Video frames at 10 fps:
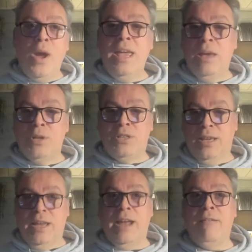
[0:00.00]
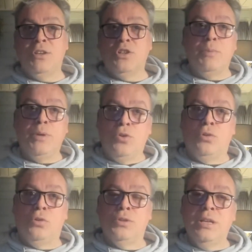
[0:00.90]
in which their character could be
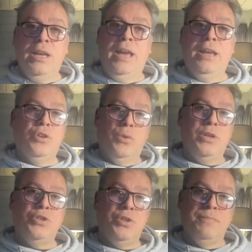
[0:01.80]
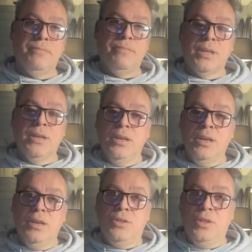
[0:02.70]
called into question.
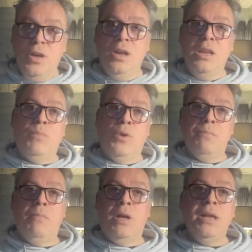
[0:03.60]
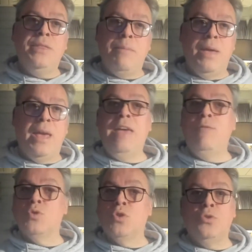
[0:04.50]
To the early modern mind, their behaviour
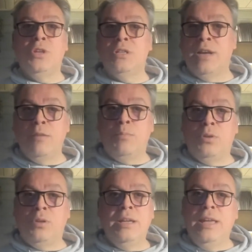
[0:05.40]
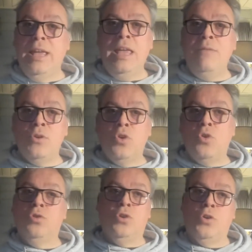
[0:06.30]
was undesirable, even
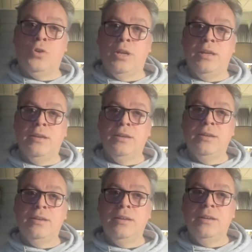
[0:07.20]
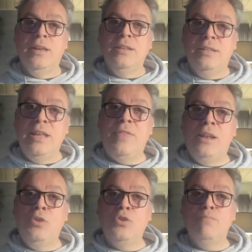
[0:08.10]
ungodly. Did their
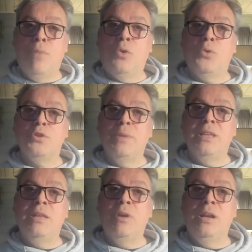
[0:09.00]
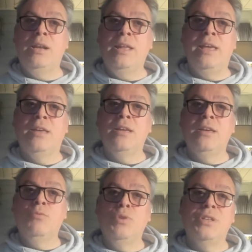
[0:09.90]
loose morals mean they were in league
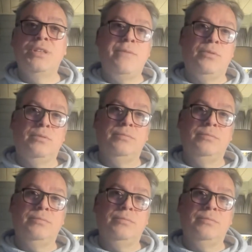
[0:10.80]
with the devil?